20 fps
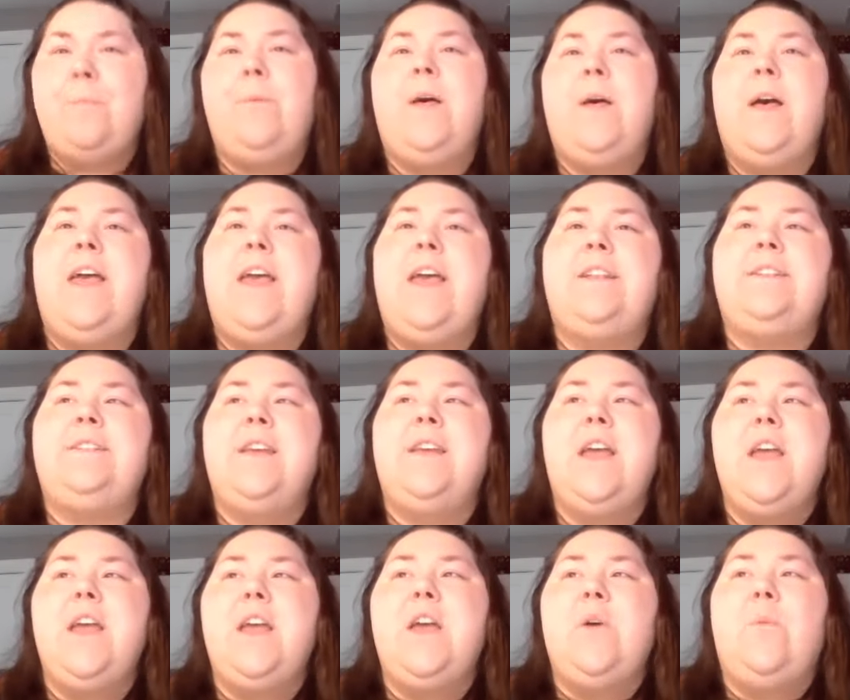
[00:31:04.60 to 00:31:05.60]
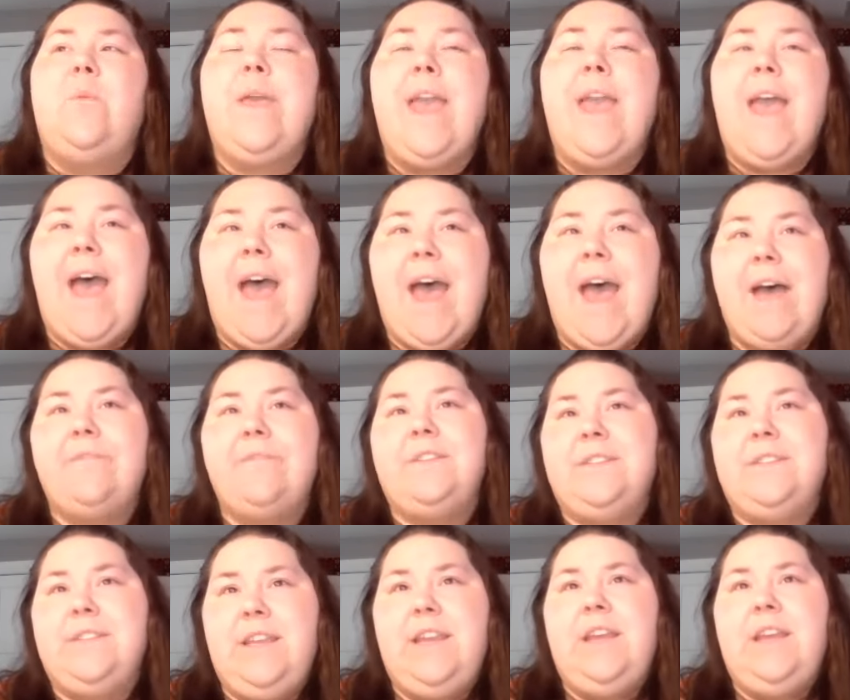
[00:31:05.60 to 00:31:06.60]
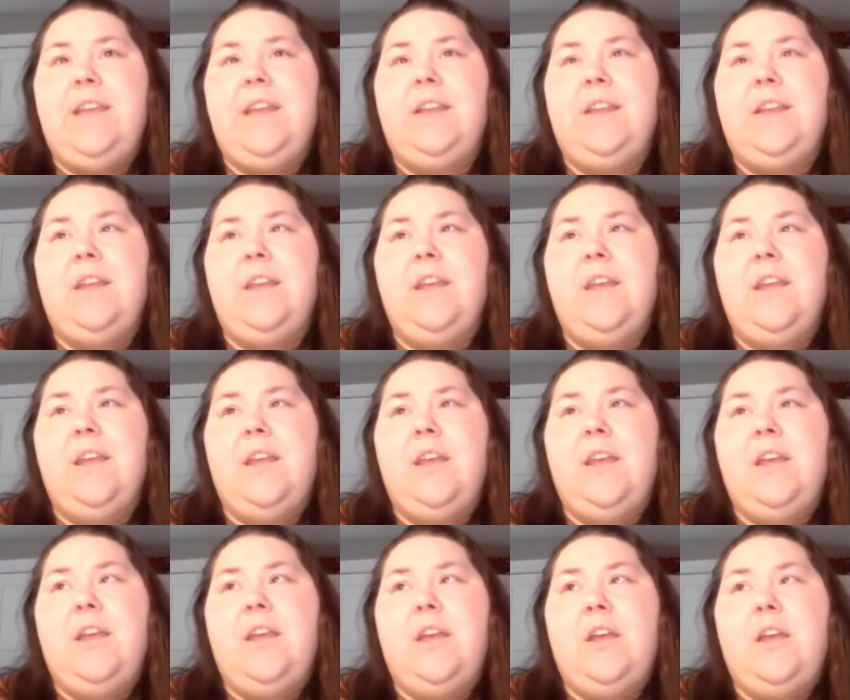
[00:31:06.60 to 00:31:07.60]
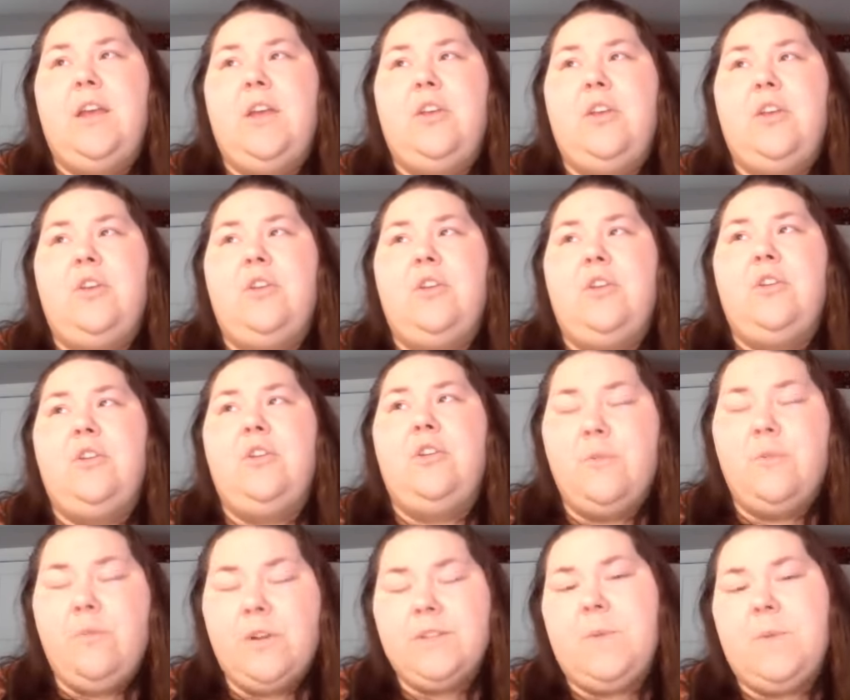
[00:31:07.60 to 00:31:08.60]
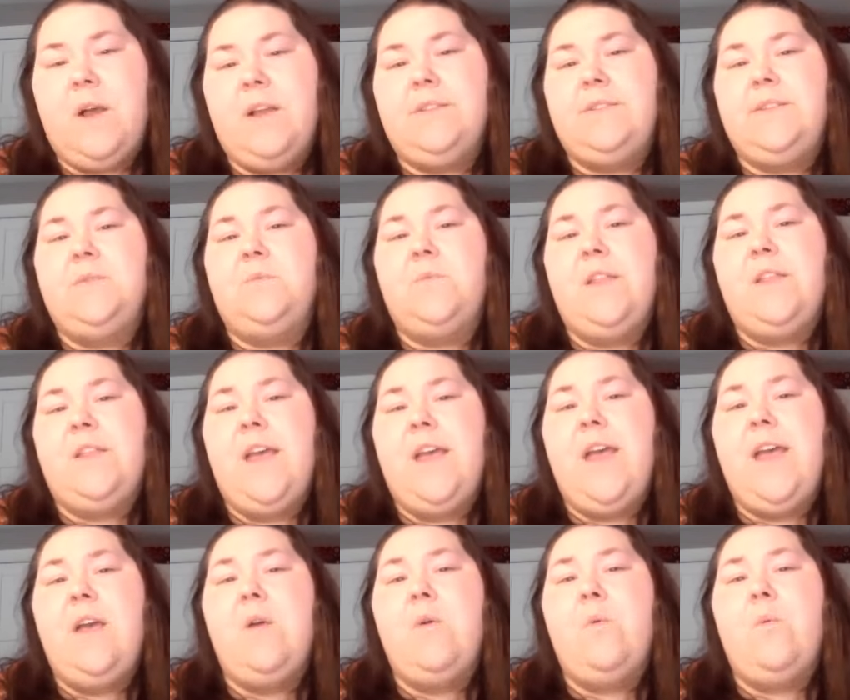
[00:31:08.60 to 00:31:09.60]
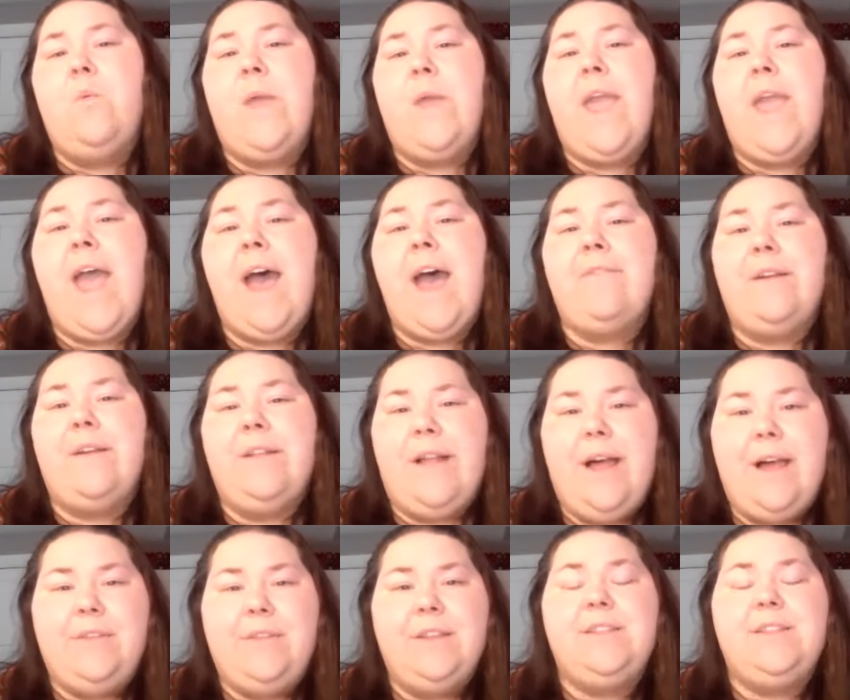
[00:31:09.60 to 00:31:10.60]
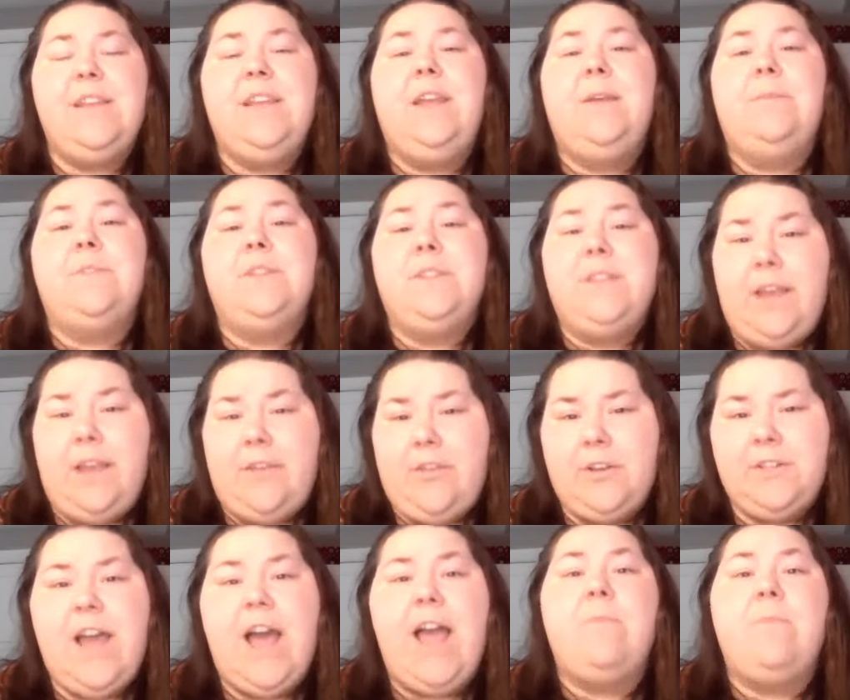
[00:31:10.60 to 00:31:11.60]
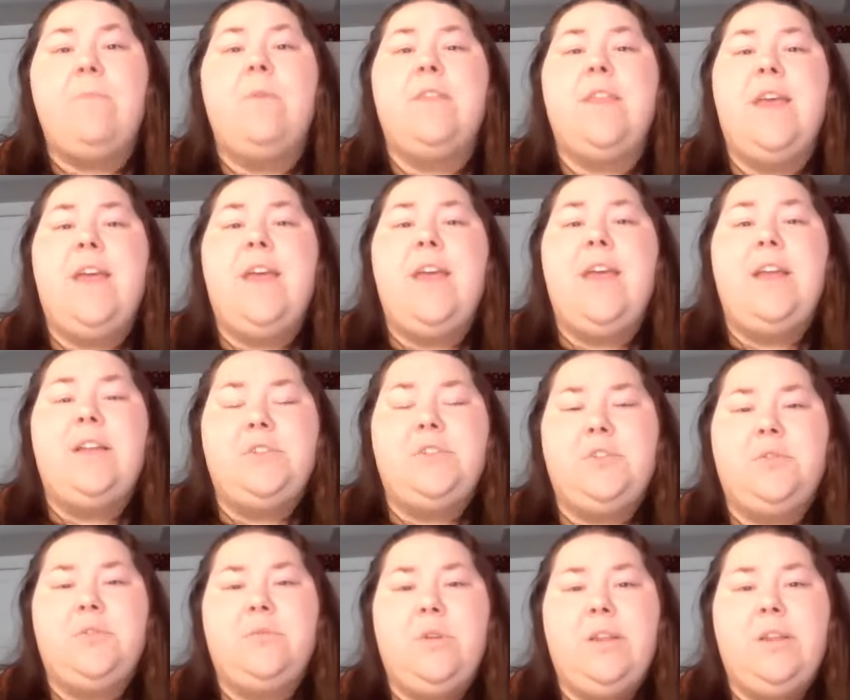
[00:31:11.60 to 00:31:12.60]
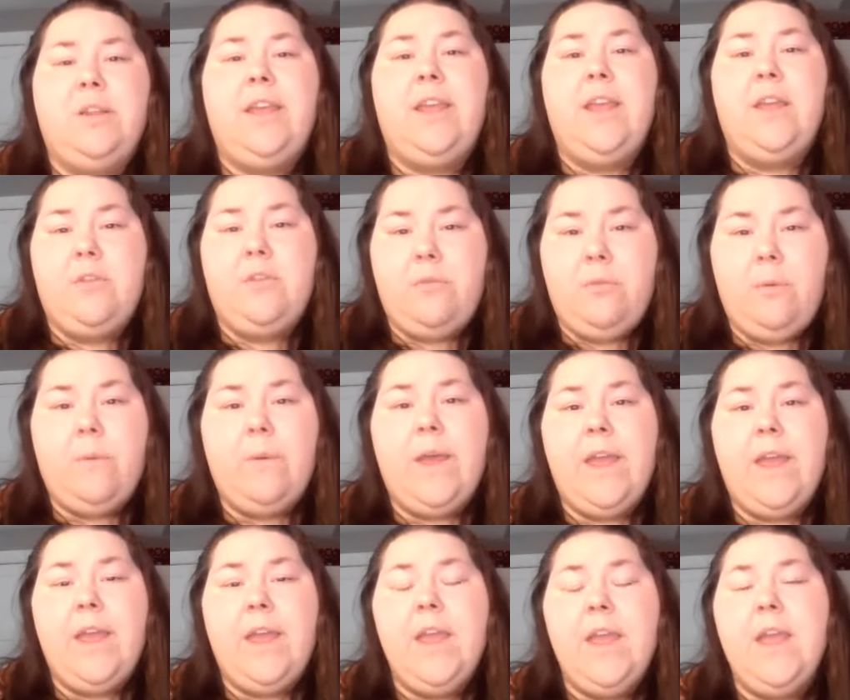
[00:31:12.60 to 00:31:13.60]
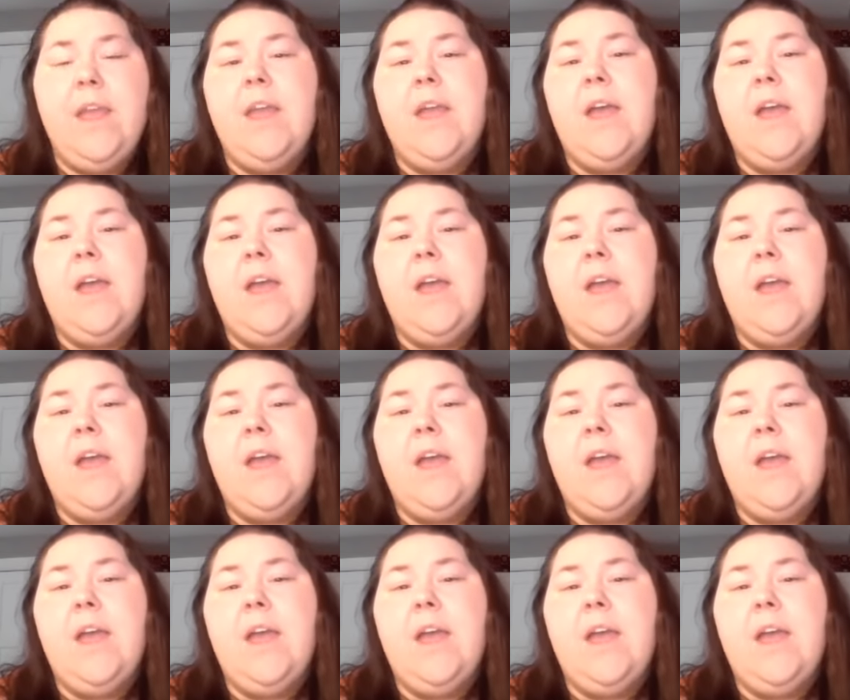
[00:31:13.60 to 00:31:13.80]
but we have seen good responses with it. We have allowed the team to take their time with it and to really get through it,